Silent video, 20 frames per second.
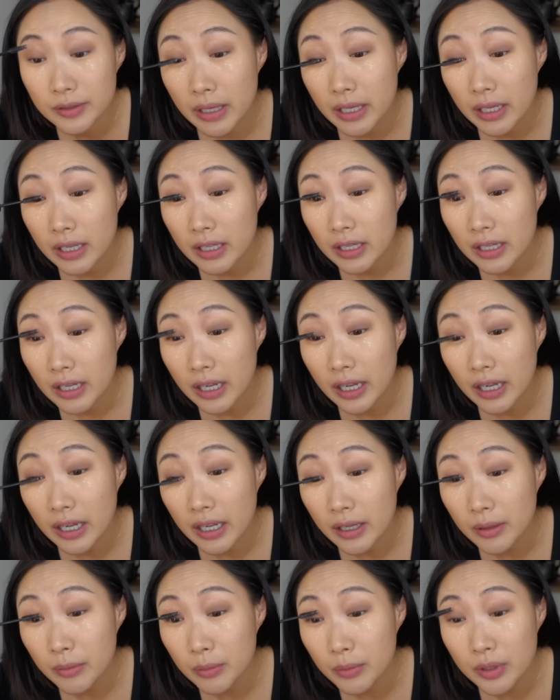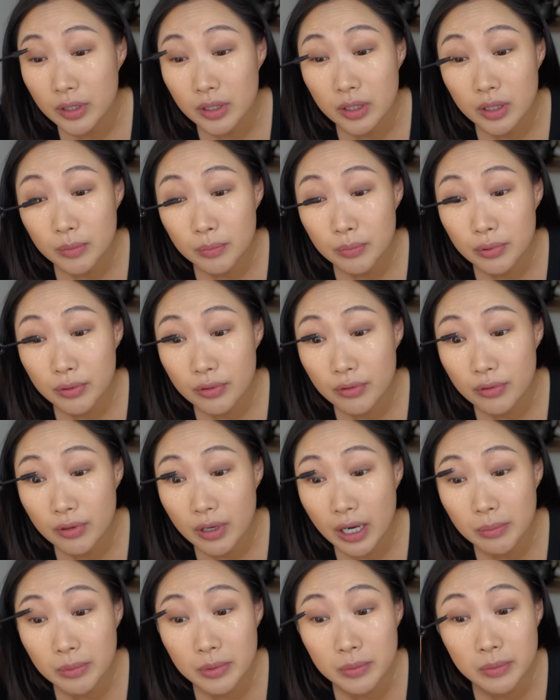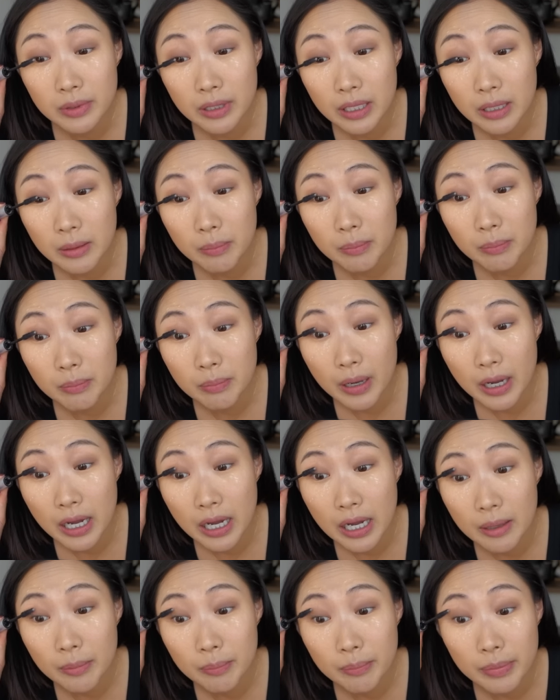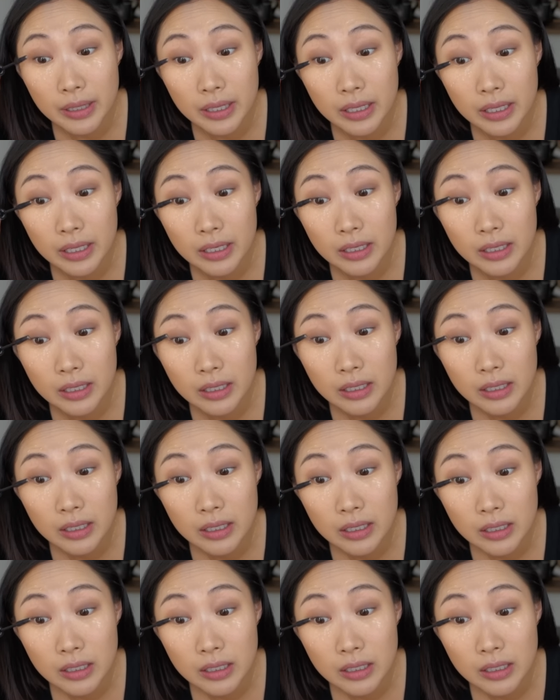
And I will probably pop in